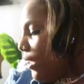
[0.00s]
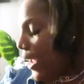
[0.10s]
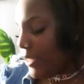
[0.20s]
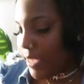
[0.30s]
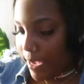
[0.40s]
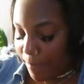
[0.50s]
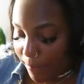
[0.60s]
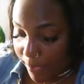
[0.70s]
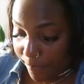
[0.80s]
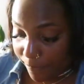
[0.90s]
hi tad
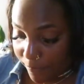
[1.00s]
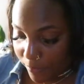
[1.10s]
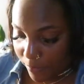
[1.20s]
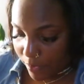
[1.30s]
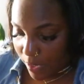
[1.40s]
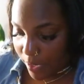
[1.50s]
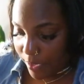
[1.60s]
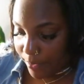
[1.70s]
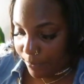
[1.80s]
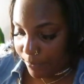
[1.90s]
puppy
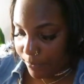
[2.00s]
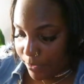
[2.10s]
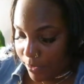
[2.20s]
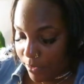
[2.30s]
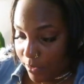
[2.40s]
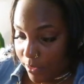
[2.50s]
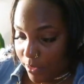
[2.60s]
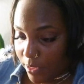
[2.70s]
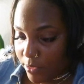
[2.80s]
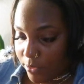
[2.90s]
um
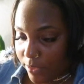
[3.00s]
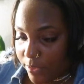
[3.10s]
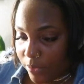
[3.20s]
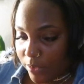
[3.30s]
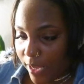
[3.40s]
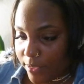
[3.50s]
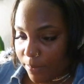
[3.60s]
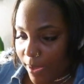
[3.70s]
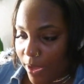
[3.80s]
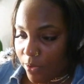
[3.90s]
so this just talks
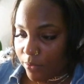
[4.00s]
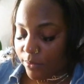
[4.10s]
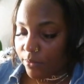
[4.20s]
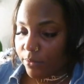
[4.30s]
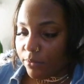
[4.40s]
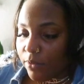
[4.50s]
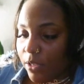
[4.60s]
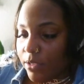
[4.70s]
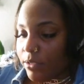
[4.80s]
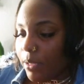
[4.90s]
about
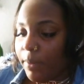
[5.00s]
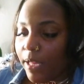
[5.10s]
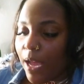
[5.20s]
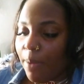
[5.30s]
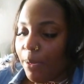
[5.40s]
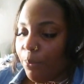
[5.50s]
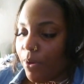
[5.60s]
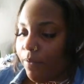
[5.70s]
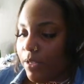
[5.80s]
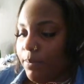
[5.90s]
some of the common
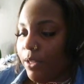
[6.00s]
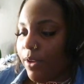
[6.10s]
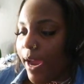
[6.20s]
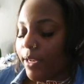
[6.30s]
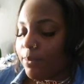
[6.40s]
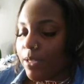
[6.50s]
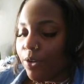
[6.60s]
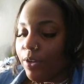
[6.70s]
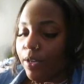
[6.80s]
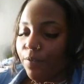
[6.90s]
breakfast menu items that
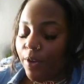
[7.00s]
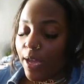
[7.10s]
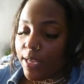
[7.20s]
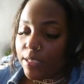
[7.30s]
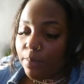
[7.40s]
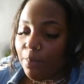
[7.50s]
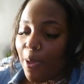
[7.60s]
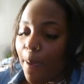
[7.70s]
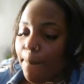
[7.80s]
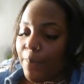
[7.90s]
are good for us
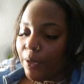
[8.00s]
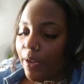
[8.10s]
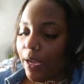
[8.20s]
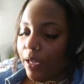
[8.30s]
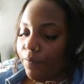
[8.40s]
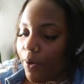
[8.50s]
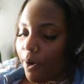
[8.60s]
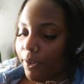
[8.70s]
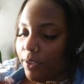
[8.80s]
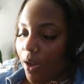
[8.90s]
but are not good for
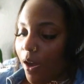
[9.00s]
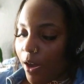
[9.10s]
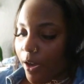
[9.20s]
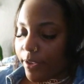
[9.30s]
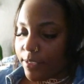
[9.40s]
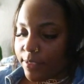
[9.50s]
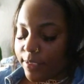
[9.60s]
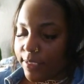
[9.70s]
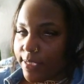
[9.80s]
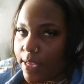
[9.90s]
our dogs
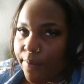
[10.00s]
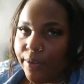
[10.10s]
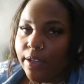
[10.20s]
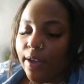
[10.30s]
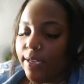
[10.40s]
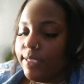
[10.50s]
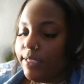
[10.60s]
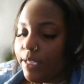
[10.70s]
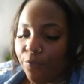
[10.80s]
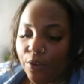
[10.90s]
it says every dog is
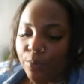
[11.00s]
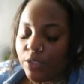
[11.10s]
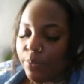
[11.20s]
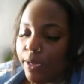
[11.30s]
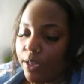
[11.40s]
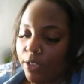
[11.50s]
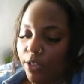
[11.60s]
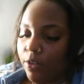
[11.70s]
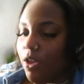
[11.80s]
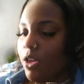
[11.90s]
different which we all
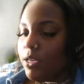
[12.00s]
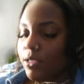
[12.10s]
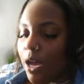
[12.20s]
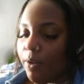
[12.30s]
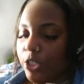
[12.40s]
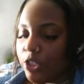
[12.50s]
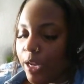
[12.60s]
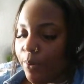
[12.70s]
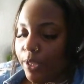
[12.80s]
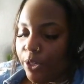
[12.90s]
know so always
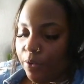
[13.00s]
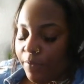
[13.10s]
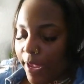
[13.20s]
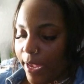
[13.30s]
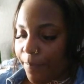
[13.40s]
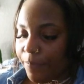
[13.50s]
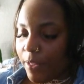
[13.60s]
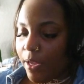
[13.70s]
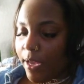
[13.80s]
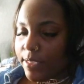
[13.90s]
check with your vet
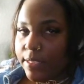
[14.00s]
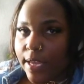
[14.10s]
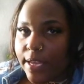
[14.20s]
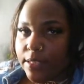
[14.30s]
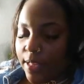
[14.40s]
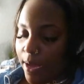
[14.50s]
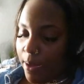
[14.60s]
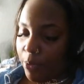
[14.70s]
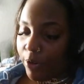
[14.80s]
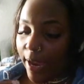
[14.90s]
it says
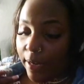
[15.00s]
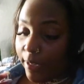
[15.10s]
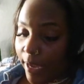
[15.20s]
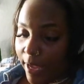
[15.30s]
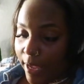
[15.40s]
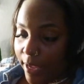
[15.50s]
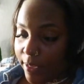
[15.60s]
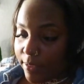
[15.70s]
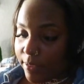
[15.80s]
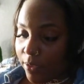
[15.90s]
um, organic
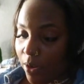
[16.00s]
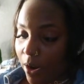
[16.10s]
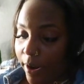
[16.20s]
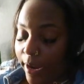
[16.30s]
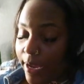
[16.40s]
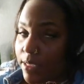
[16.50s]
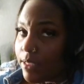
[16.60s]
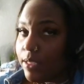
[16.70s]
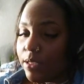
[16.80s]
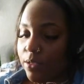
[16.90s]
eggs are an
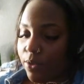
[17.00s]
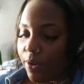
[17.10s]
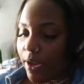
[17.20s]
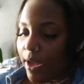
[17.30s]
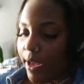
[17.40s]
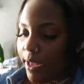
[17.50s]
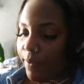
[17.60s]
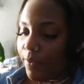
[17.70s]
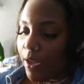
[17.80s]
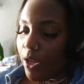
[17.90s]
excellent sort
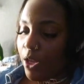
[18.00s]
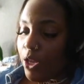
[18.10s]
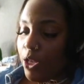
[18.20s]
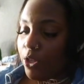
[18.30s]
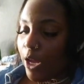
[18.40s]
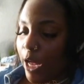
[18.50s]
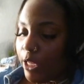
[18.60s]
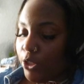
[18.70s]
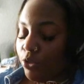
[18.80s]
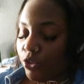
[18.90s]
of
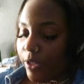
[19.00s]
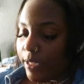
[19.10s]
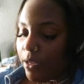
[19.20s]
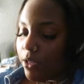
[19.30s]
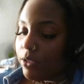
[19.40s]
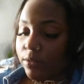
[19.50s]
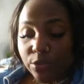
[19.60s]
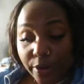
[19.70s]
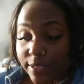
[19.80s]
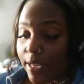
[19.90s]
uh, nutrient a
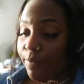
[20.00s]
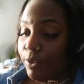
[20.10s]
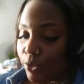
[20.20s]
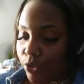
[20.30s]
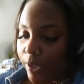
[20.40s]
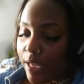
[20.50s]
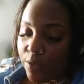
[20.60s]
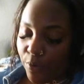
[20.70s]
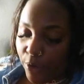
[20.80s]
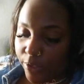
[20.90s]
source of
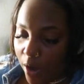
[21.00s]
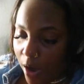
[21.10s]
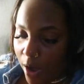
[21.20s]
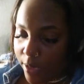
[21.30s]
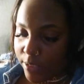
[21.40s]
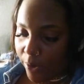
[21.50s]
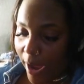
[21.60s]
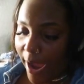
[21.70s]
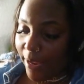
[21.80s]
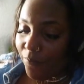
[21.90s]
nutrients for your dogs they're
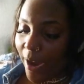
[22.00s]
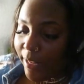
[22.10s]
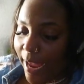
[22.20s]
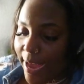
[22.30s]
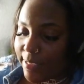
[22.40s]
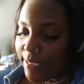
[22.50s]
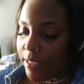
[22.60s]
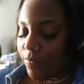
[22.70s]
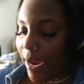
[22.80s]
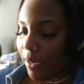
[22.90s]
high in fatty
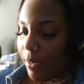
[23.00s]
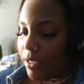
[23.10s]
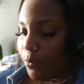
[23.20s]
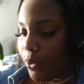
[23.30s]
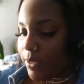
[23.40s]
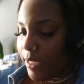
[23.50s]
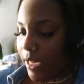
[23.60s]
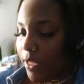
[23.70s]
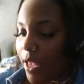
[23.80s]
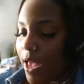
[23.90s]
acids vitamins
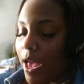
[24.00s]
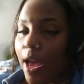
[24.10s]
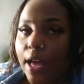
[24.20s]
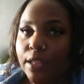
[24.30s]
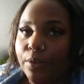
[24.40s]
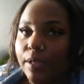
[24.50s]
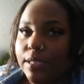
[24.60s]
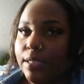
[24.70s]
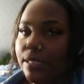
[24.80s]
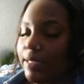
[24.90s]
protein other
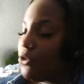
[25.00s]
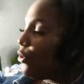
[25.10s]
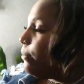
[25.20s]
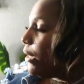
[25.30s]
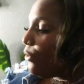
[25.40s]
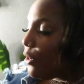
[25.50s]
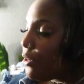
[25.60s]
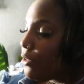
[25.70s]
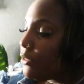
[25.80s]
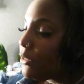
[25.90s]
essential
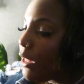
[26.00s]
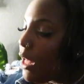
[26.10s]
minerals